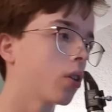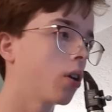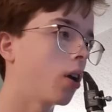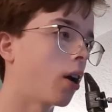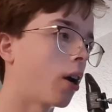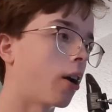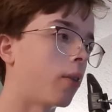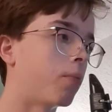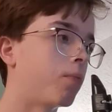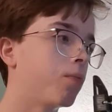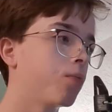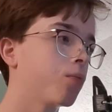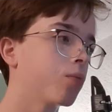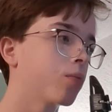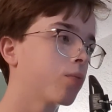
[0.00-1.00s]
I'll
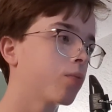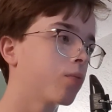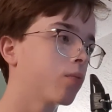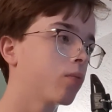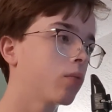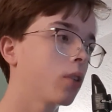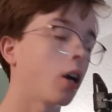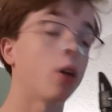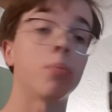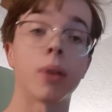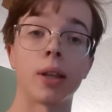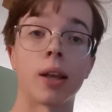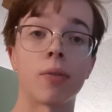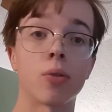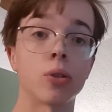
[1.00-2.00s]
play
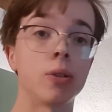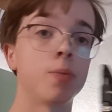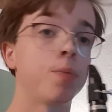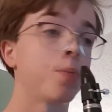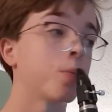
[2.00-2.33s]
that for you.